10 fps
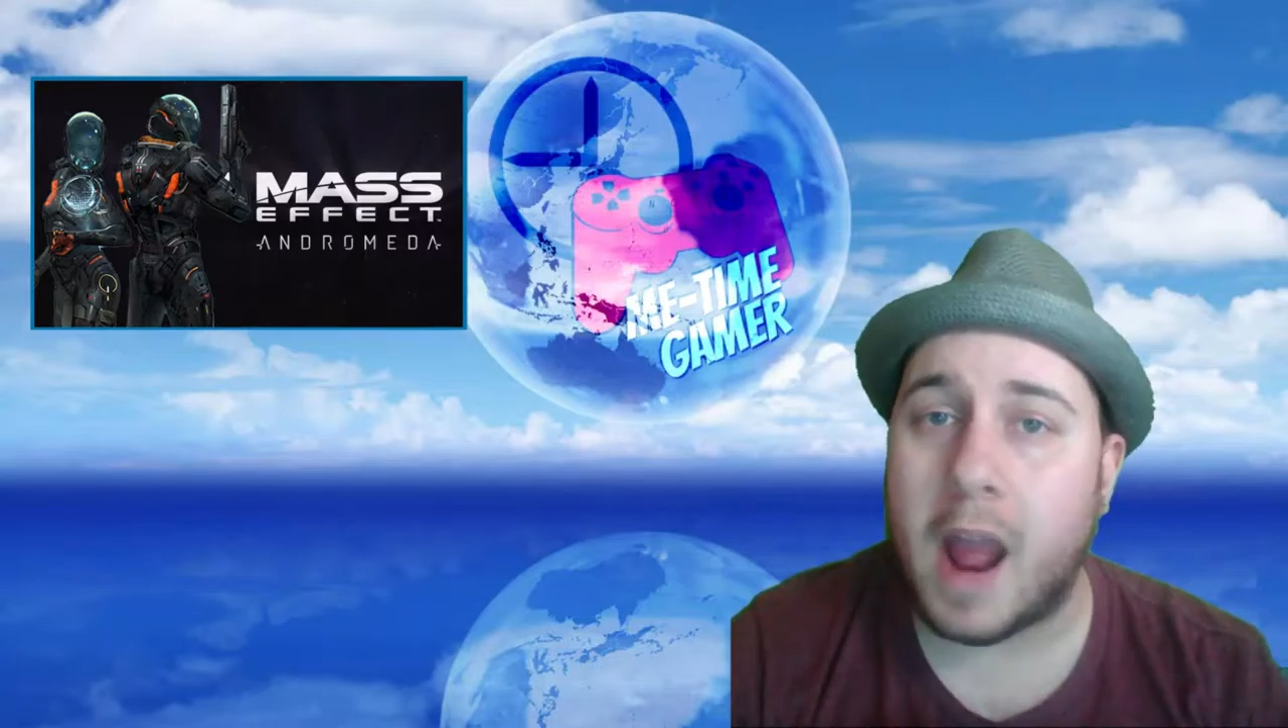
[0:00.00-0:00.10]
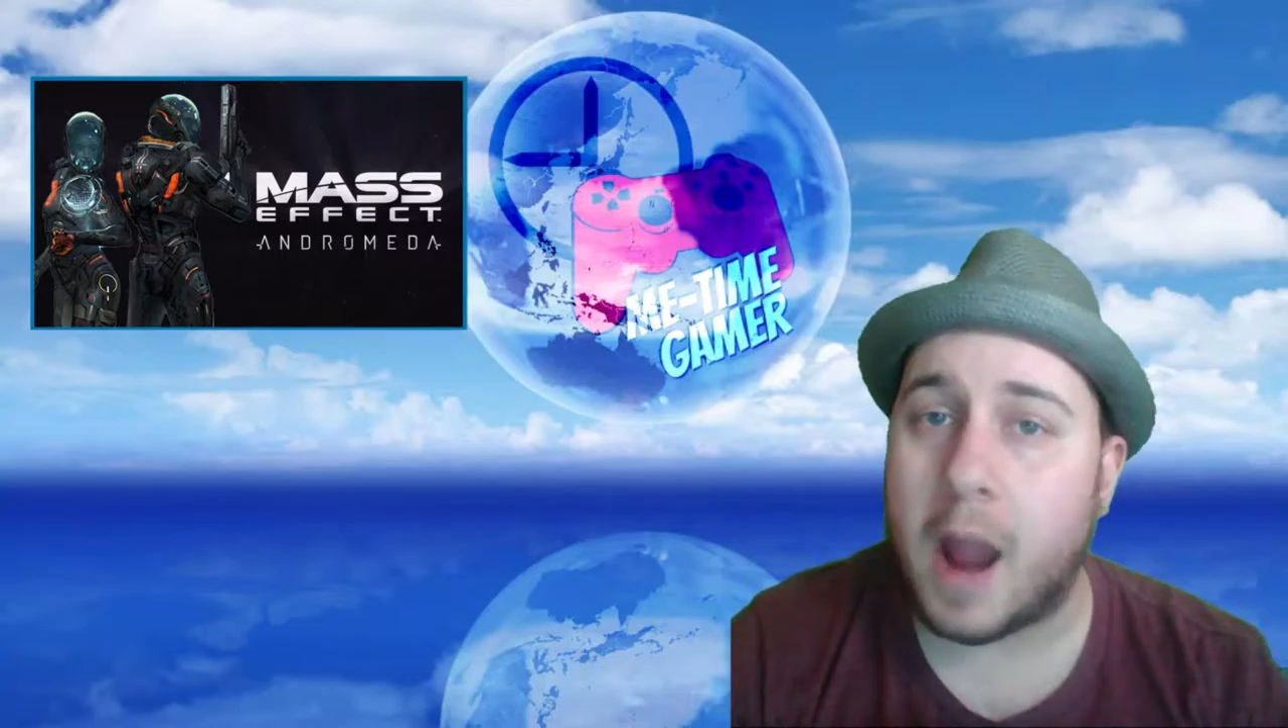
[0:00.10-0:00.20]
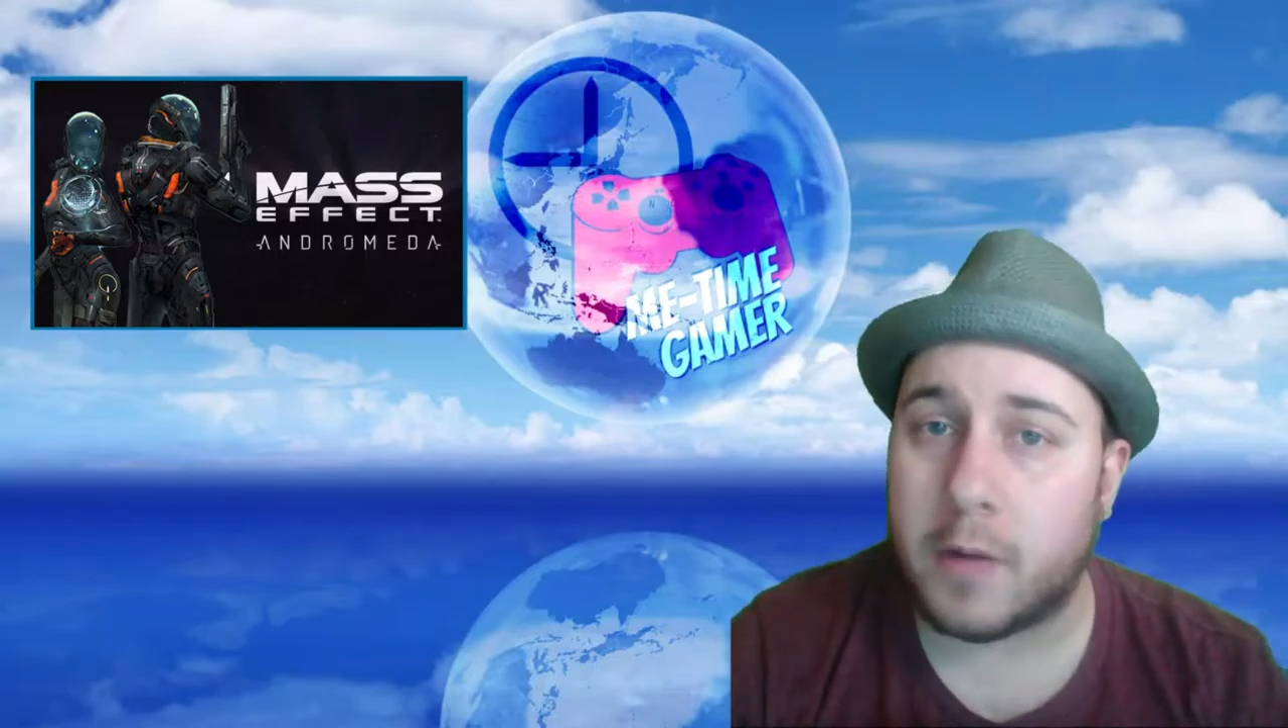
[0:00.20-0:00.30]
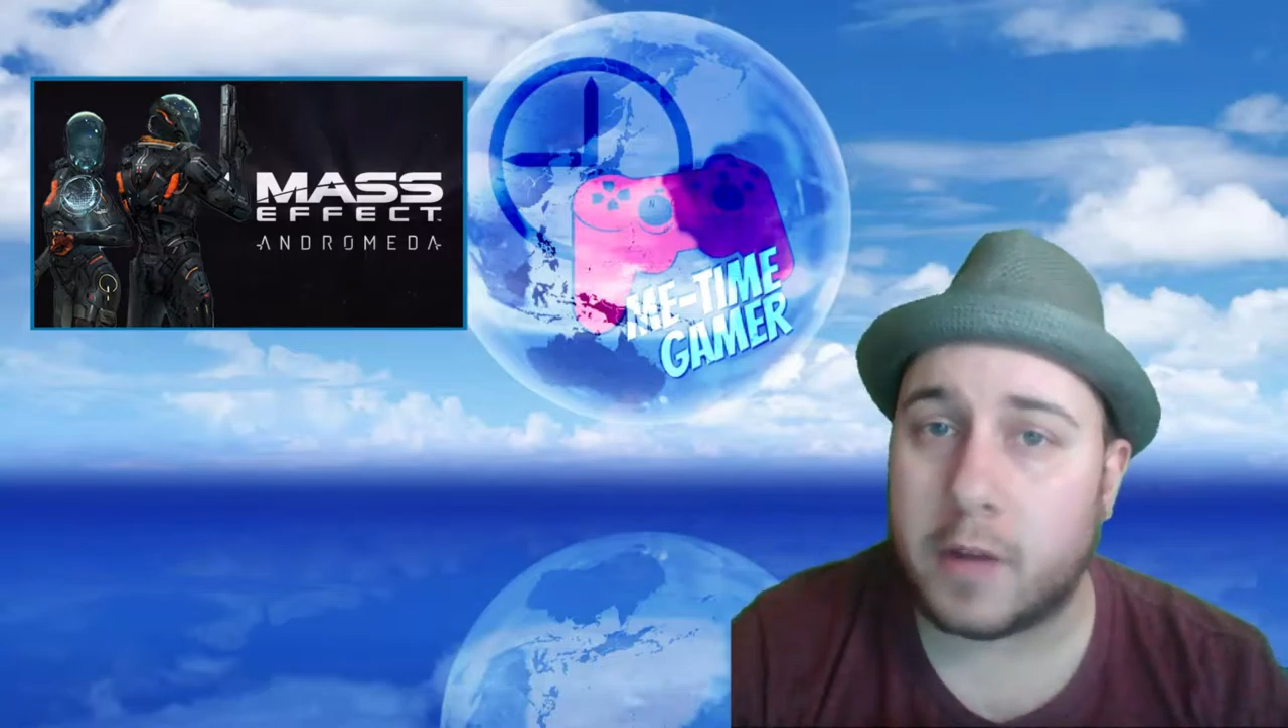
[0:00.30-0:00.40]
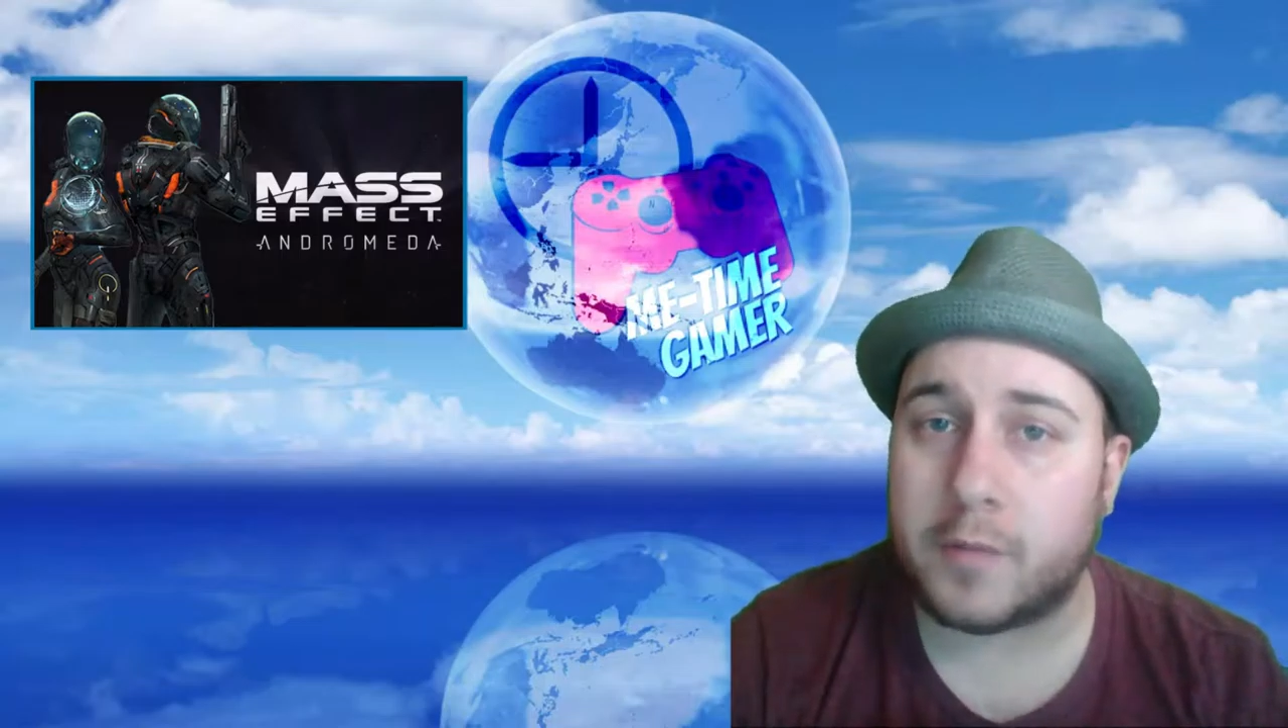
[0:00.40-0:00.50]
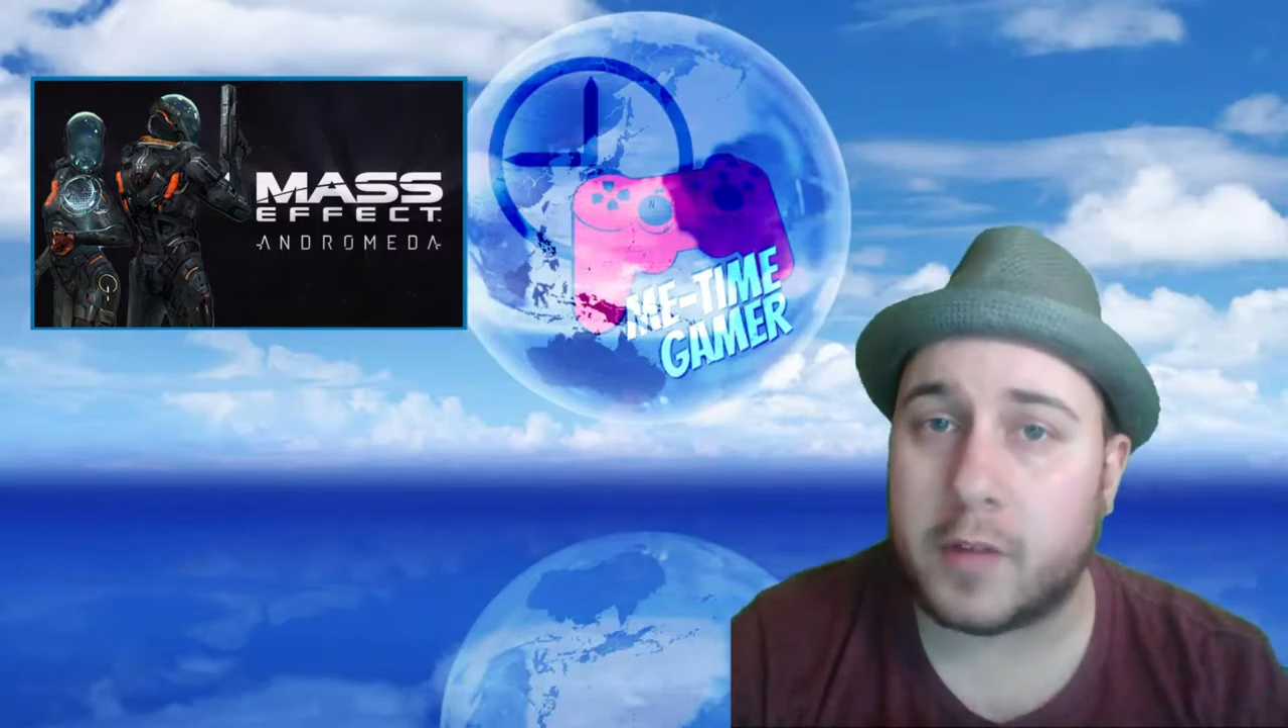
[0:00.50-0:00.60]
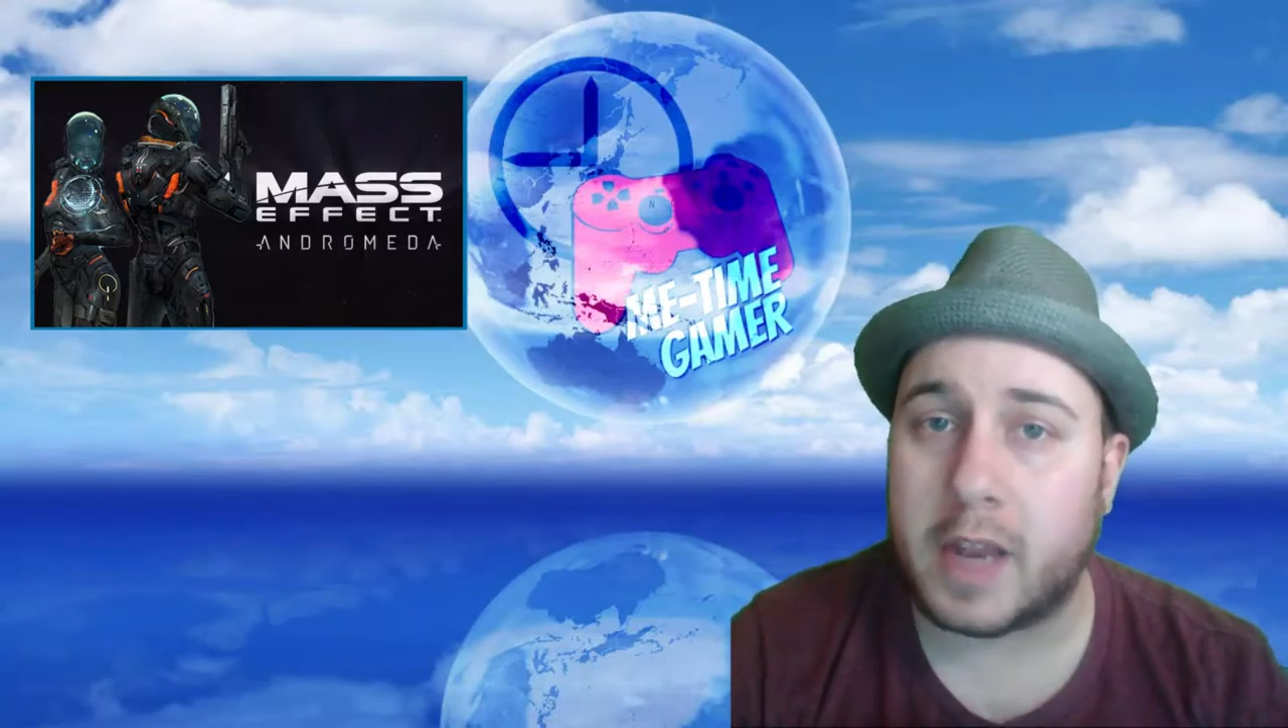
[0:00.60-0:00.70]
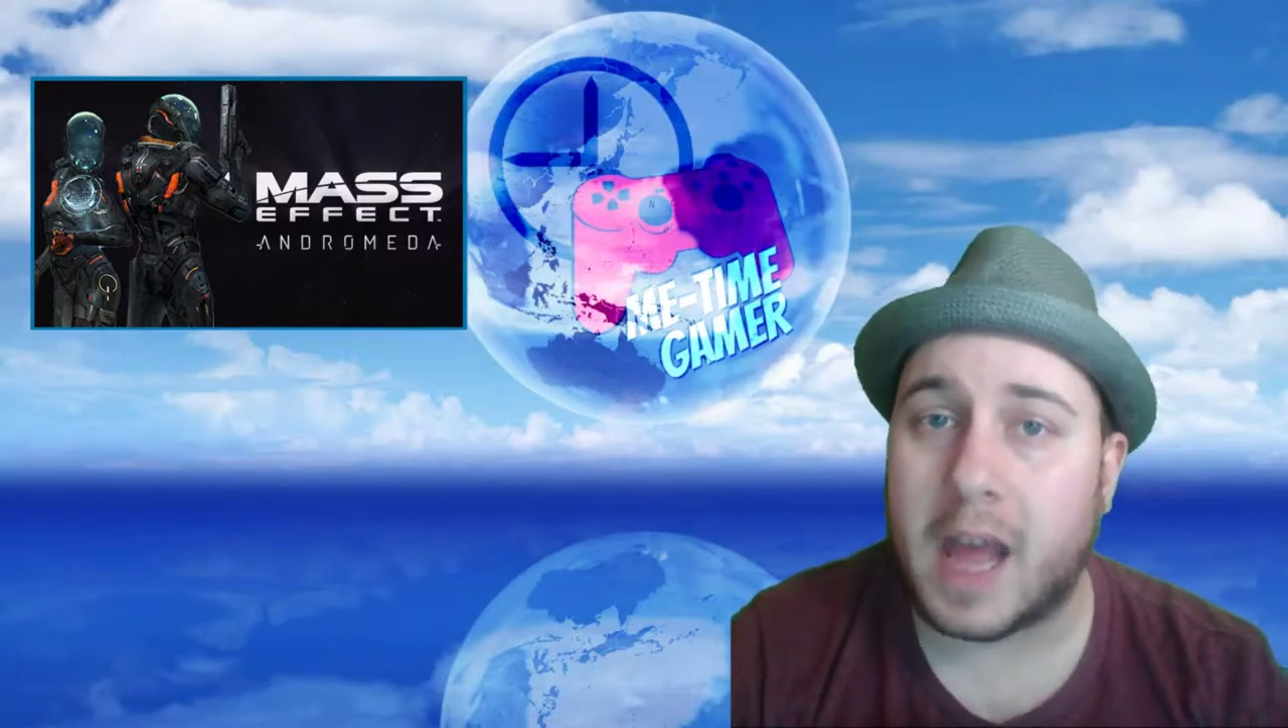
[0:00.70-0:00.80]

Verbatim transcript: Aaron Flynn,